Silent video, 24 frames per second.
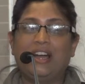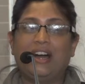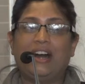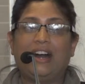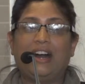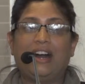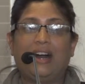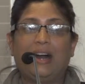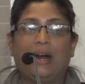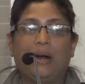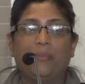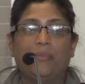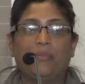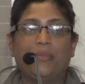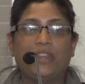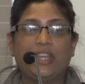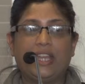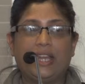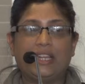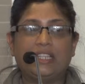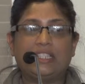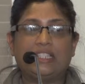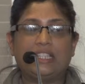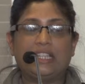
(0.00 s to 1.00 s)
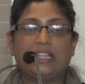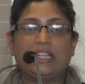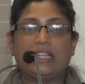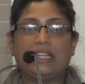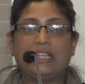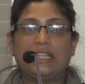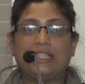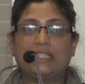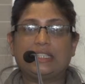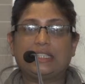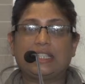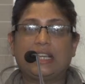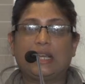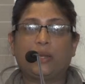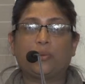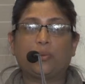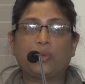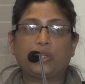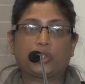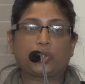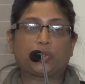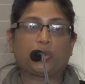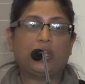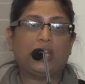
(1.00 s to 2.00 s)
The idea is that
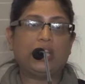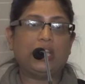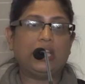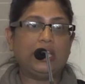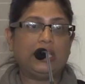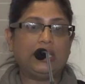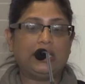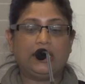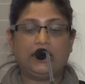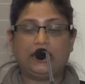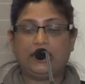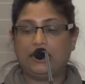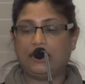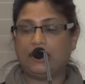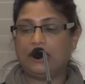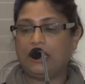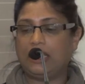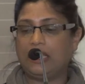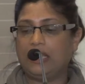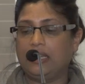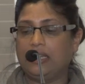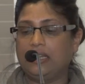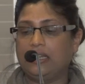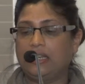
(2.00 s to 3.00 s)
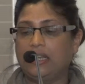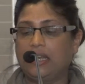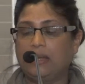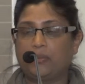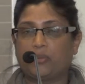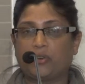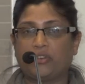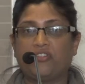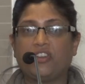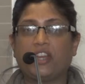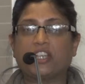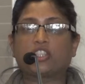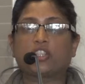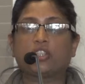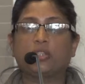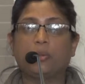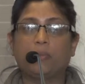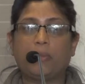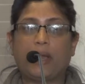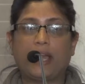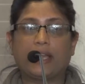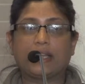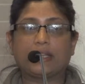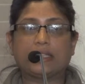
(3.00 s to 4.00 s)
with trade and professional
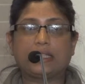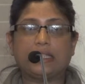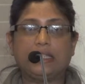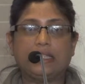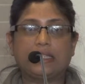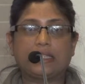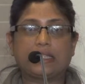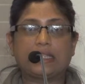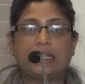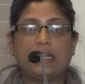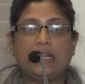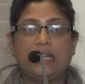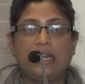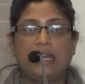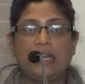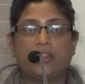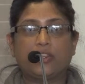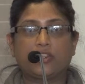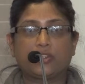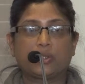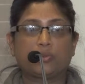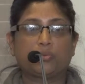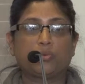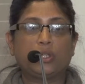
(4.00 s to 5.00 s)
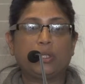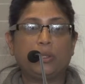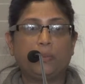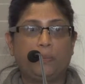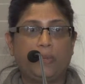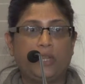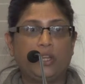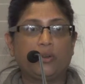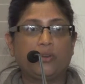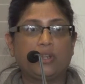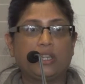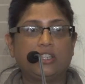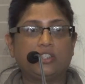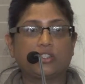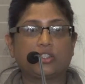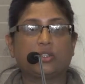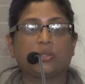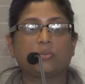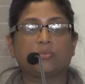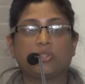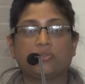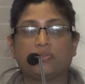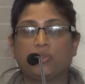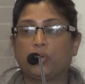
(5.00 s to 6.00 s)
magazines, there's a real bearing in
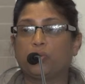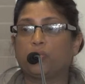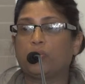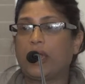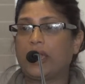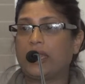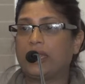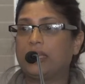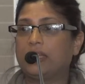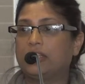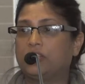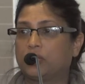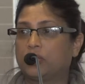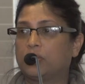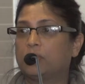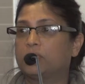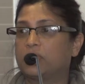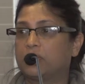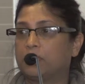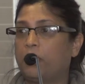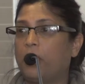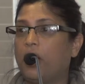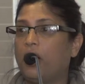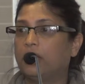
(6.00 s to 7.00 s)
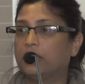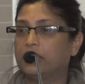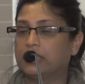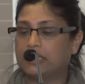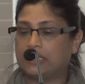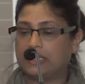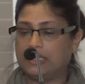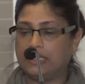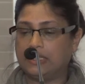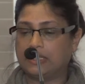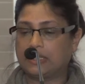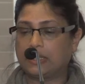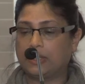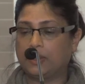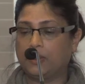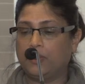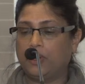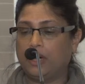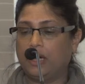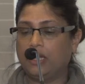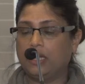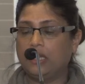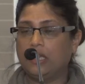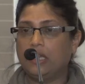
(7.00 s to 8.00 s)
terms of your writing, in terms of policy and so
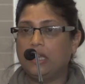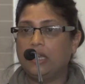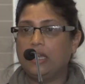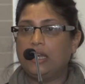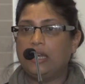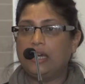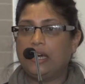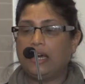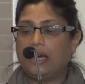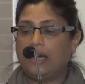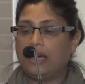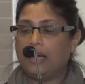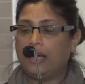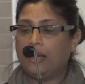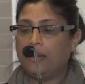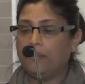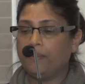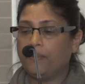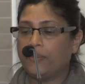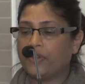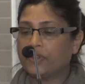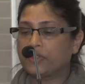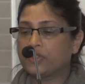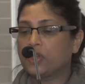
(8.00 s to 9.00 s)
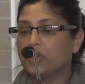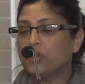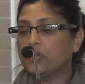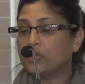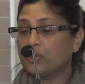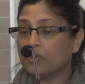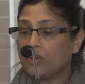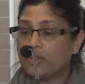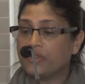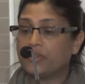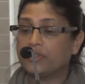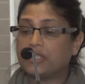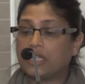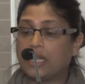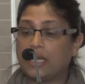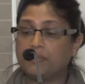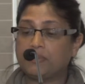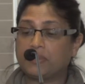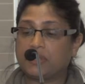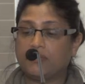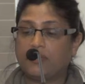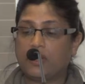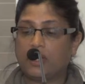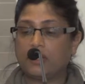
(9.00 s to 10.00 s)
on. There's also other
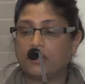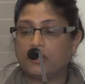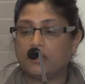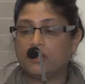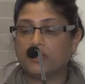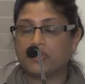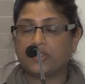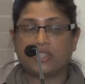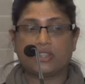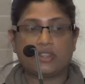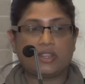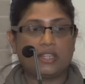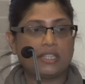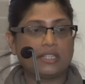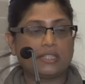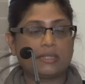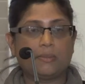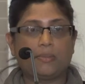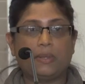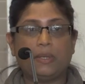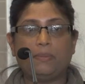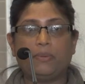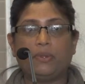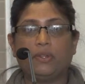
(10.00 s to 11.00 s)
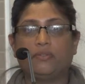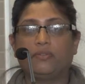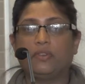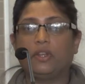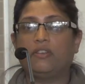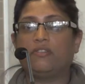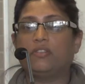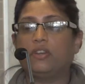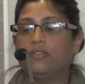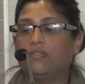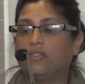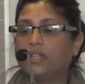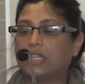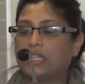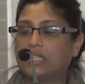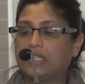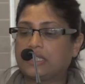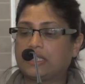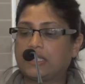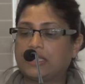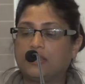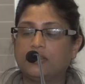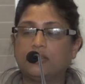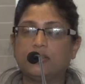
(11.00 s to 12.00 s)
types of articles, things that people have never even
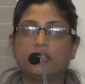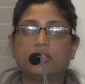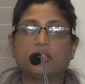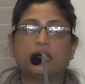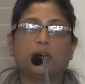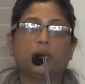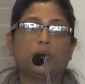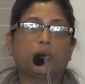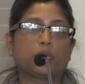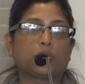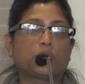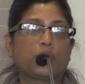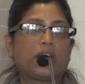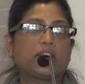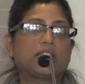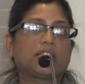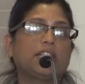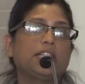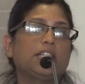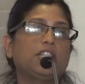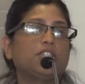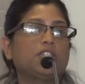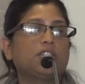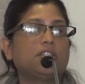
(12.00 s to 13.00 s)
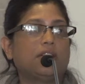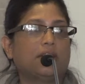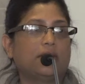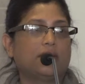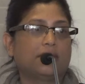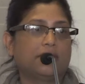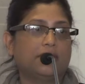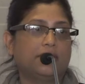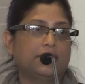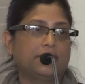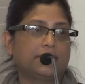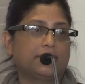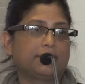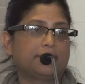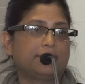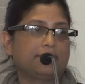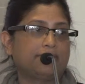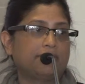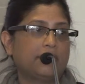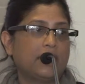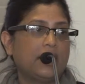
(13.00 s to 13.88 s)
considered, so translation articles.